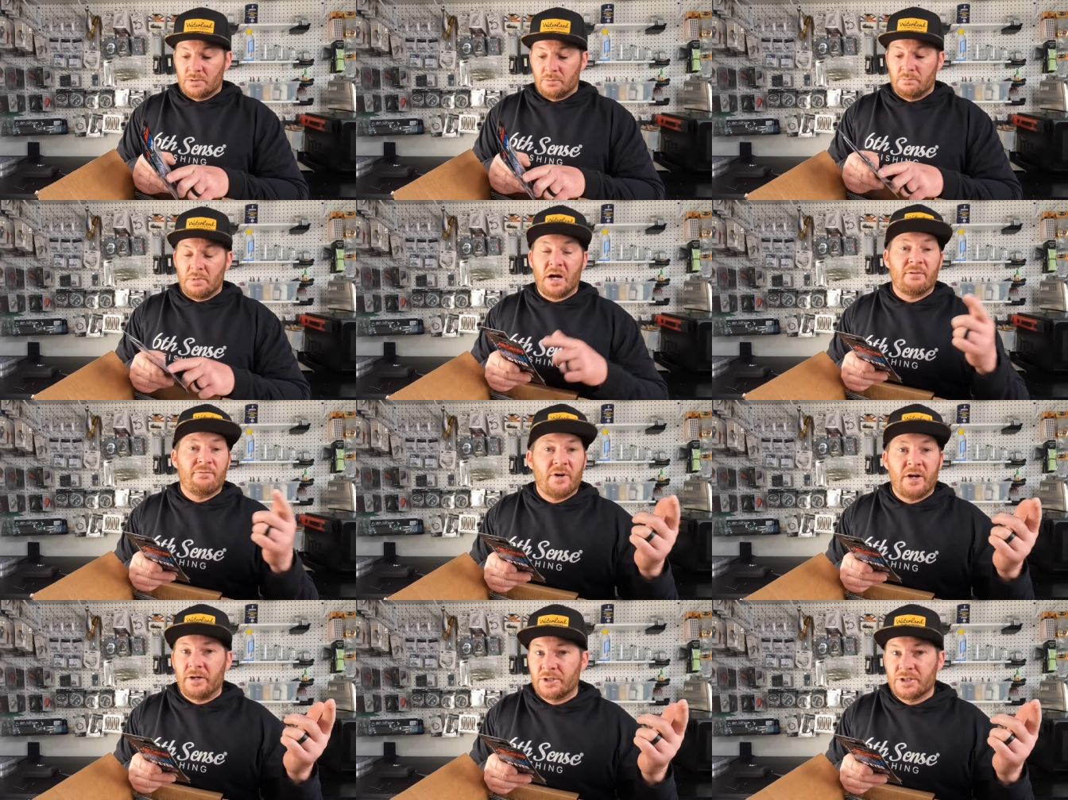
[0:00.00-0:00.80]

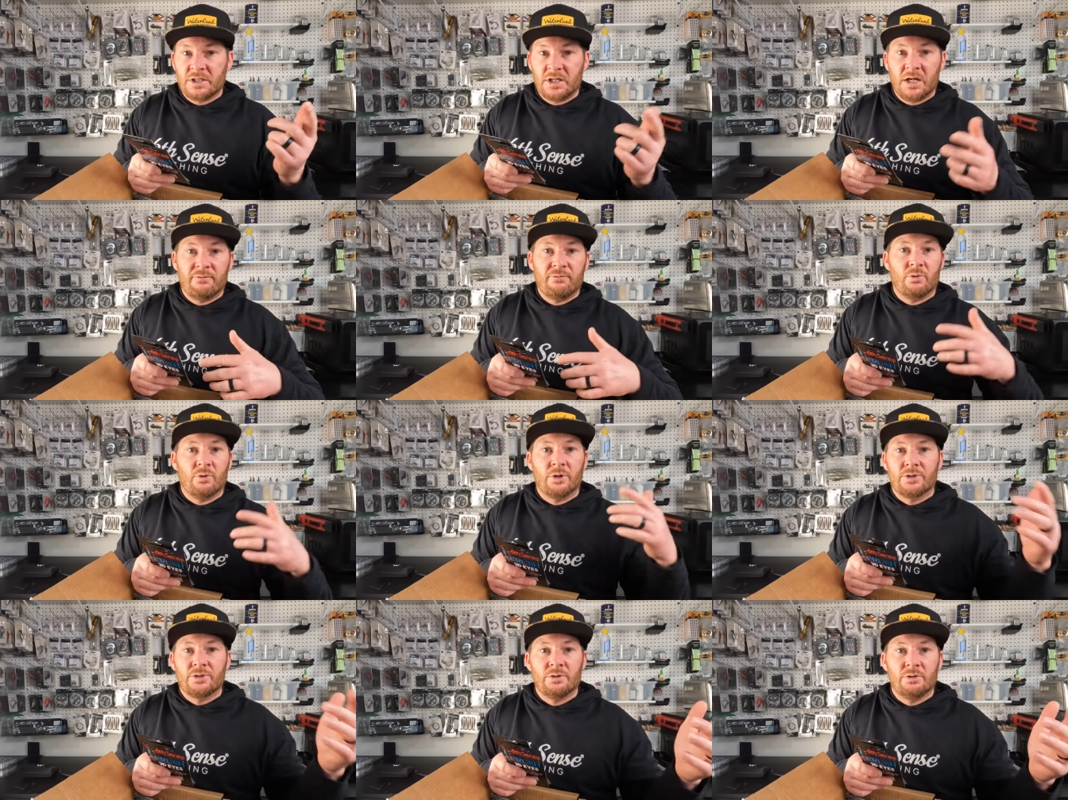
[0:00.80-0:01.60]
modify your stuff
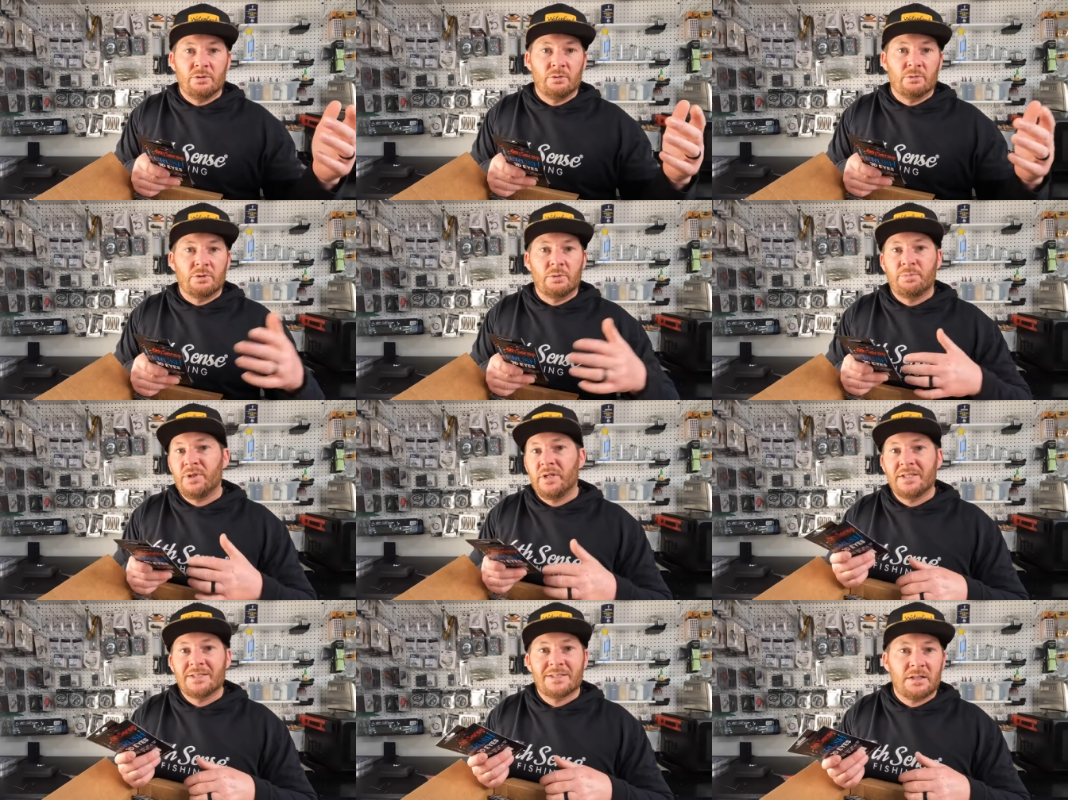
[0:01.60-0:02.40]
or to
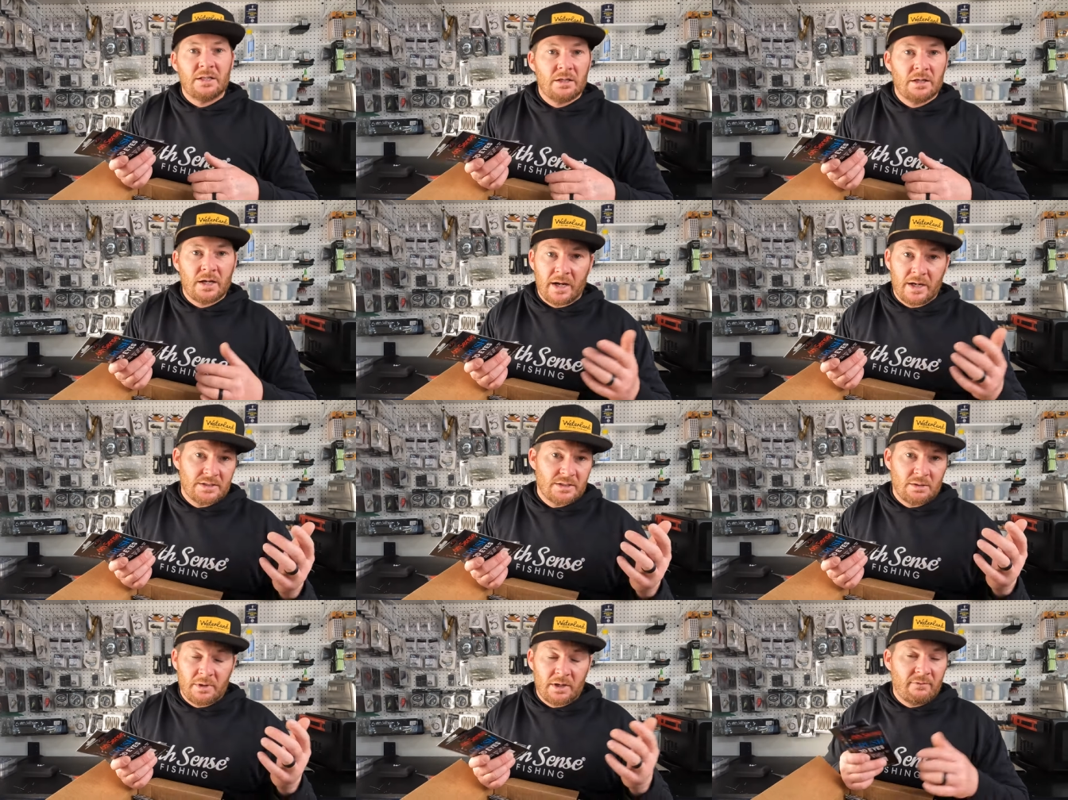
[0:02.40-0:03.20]
replace
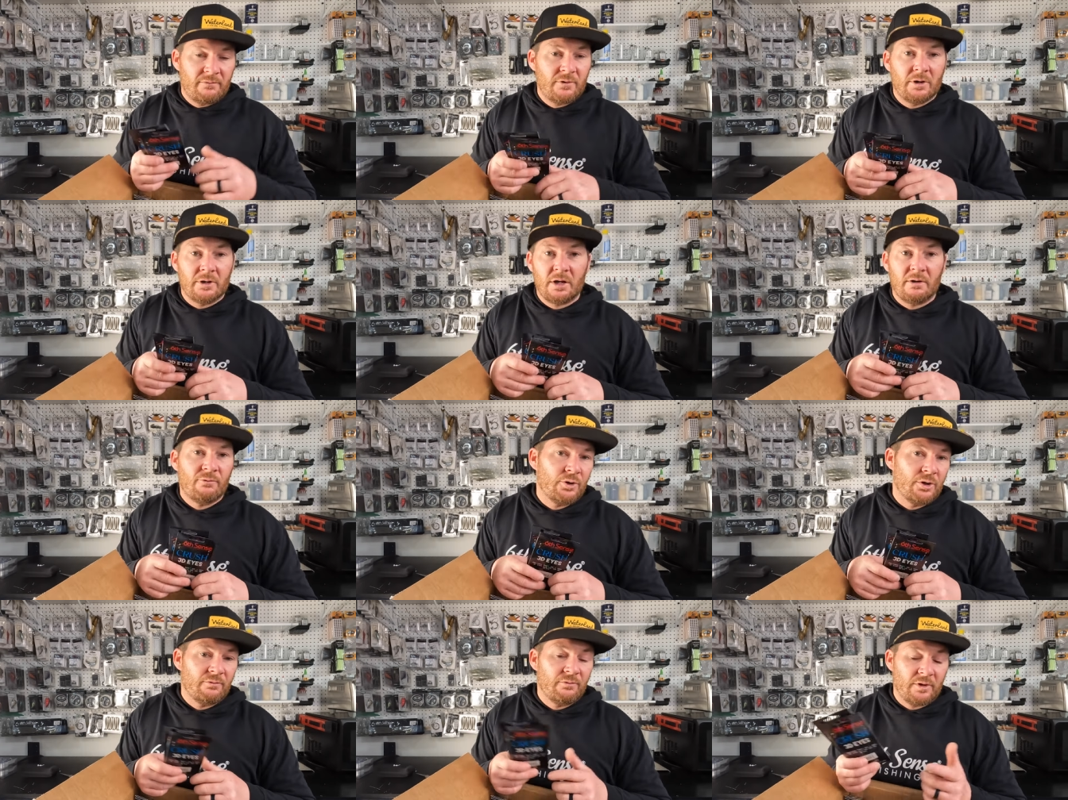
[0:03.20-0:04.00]
eyes that might have fallen off
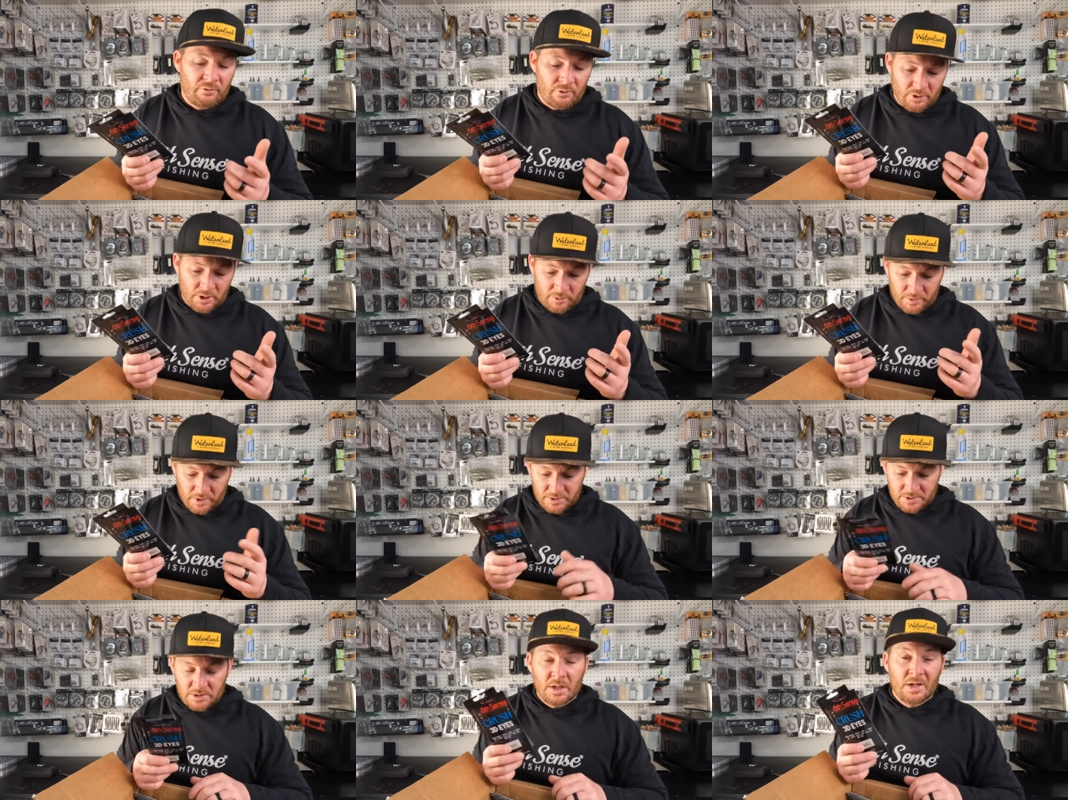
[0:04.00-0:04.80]
one of your favorite
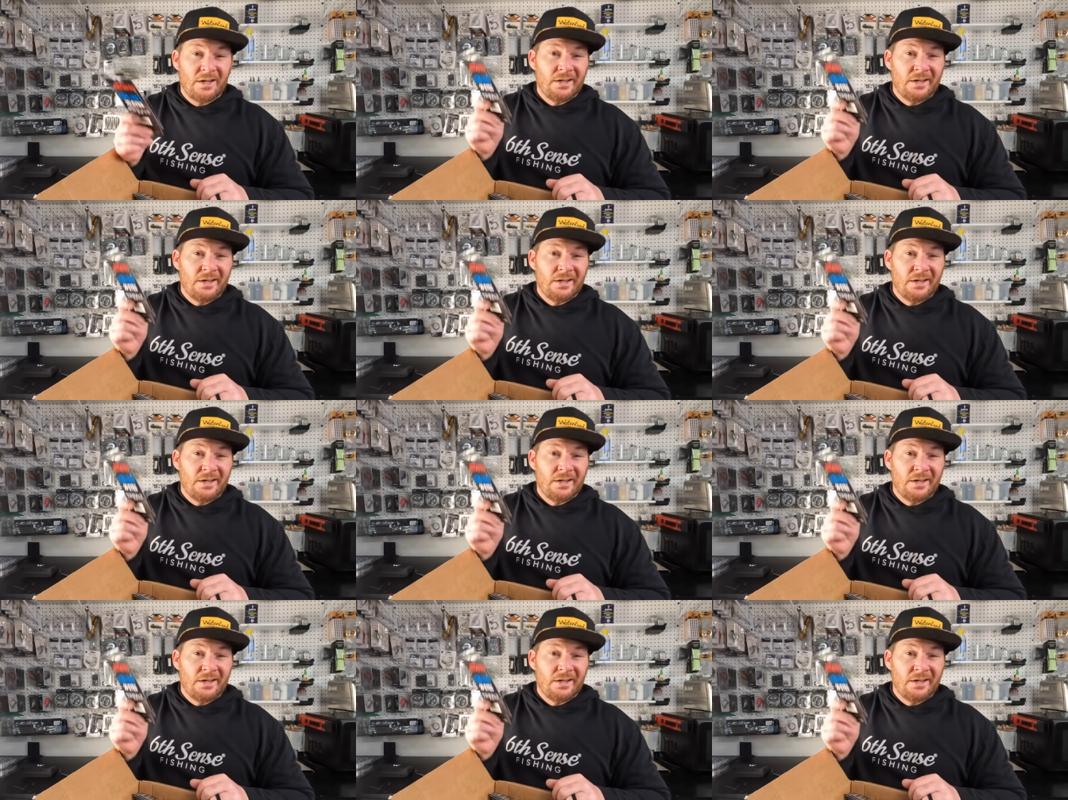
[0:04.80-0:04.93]
crankbaits.